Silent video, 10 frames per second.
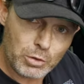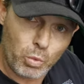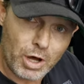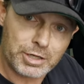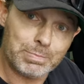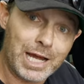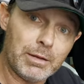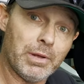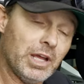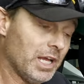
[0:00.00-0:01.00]
water
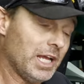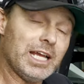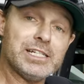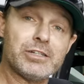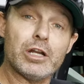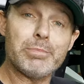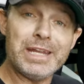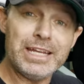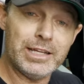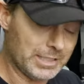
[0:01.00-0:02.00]
pipe is going to
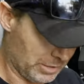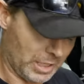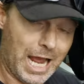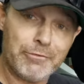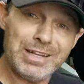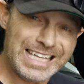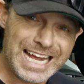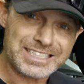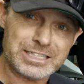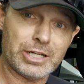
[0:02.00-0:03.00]
be, it's going to have
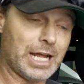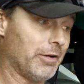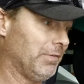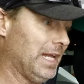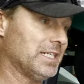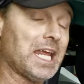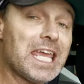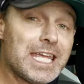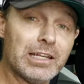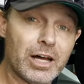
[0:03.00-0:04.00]
less, it's going to have less
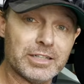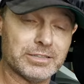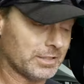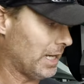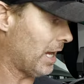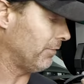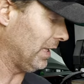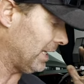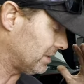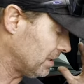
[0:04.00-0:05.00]
heat loss, it's going to have
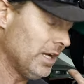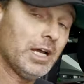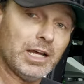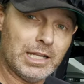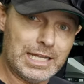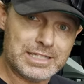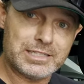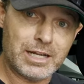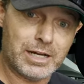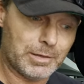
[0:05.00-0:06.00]
less,
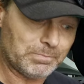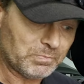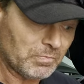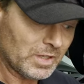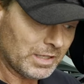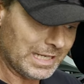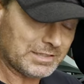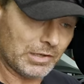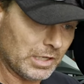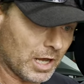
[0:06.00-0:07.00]
less, um,
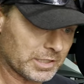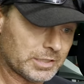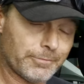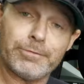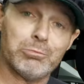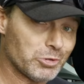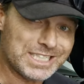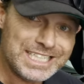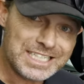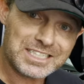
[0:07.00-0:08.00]
less loss from
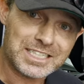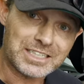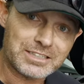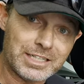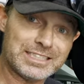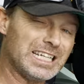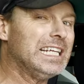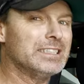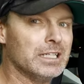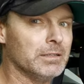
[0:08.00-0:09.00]
resistance, and it's,
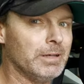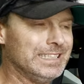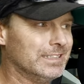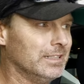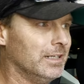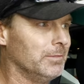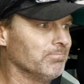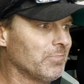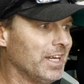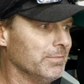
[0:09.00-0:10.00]
it's, an, it's
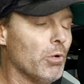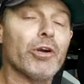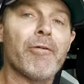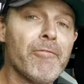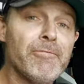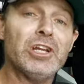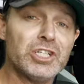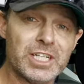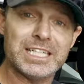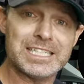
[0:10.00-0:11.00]
um, a more
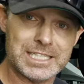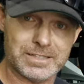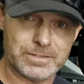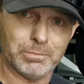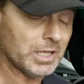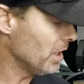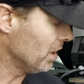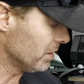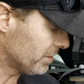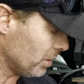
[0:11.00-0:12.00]
efficient system.
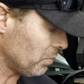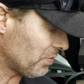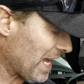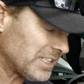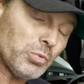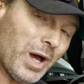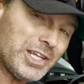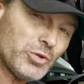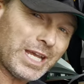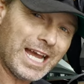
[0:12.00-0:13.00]
So that's why
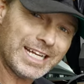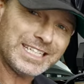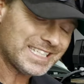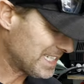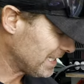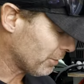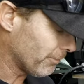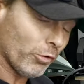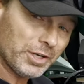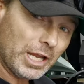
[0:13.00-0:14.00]
you kind of see the
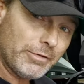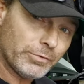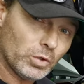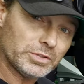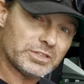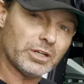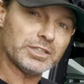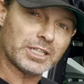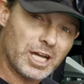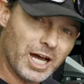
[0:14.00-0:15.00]
forty-eight volt starting
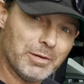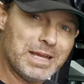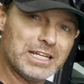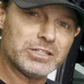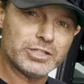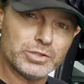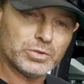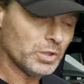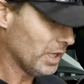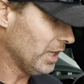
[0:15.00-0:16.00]
to come
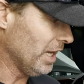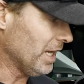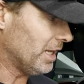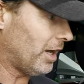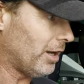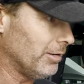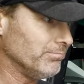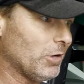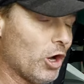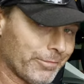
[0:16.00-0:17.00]
into
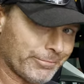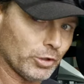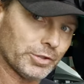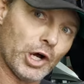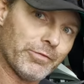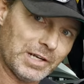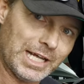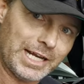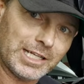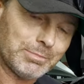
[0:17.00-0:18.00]
um, off-road
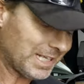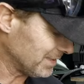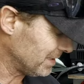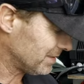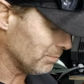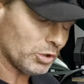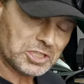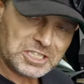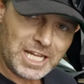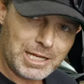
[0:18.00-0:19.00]
overlanding, because it's a more
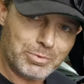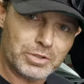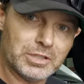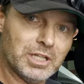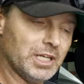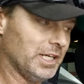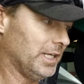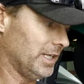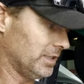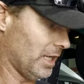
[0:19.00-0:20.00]
stable
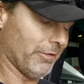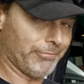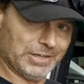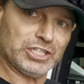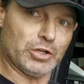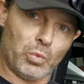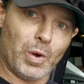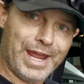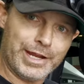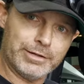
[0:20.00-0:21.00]
and efficient
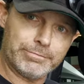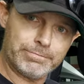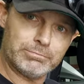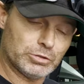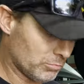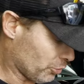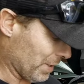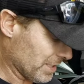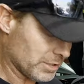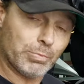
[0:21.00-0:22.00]
way of
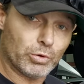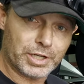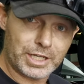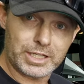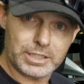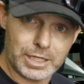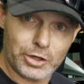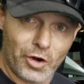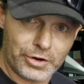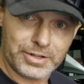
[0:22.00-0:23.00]
transporting and, and
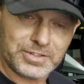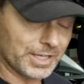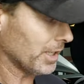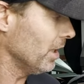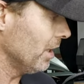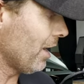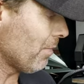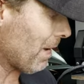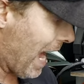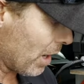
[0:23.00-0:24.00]
harnessing
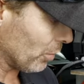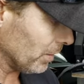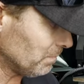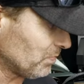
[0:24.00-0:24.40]
power.